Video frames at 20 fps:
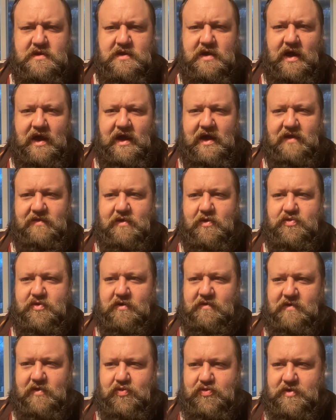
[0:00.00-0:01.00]
And there's
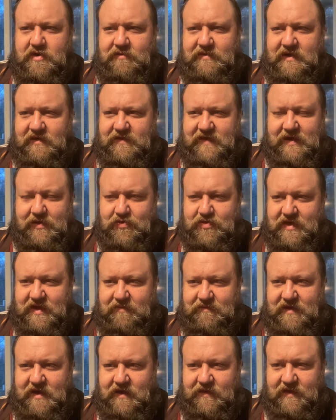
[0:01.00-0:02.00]
only so many things that
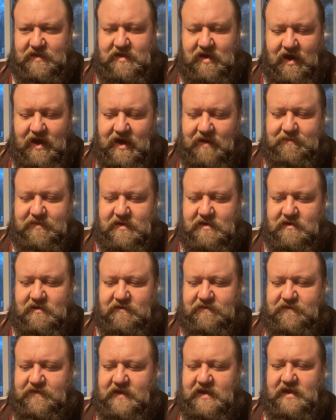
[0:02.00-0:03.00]
can be on the top of
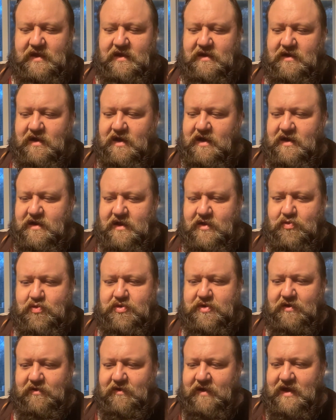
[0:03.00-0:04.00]
your feed on
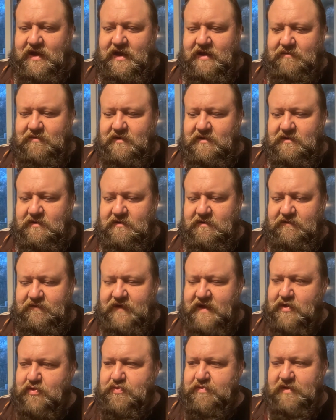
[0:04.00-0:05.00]
Instagram or
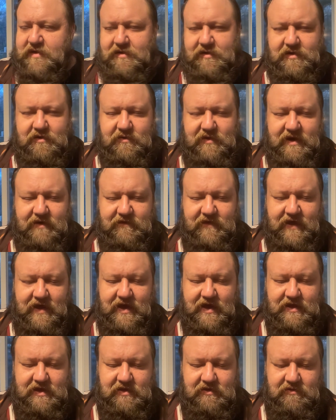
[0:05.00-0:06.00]
Facebook or whatever the
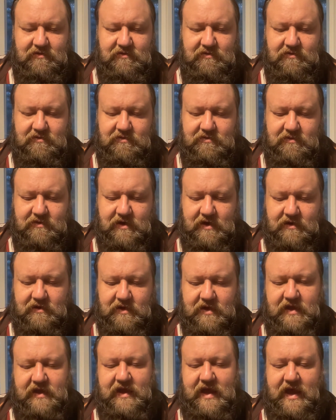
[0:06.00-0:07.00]
heck you are
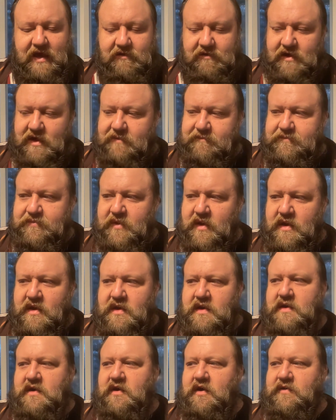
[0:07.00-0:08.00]
looking at, right?
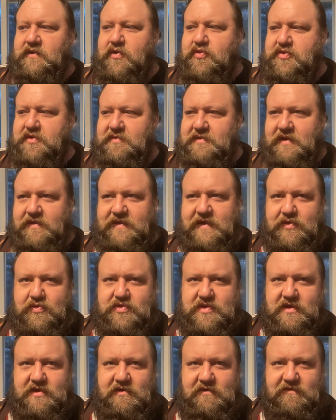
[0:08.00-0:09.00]
Only so many
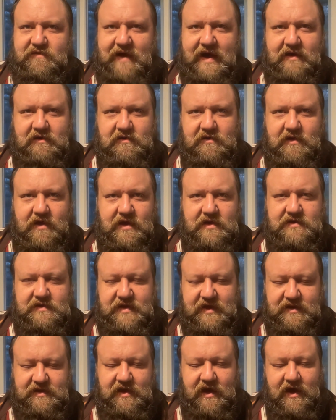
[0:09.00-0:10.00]
things can go viral on
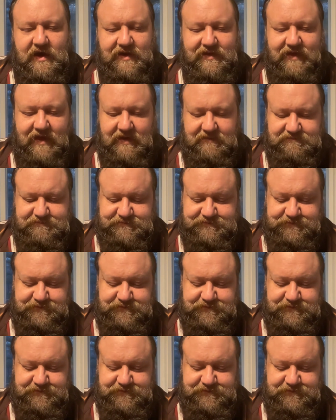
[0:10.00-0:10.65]
TikTok a day.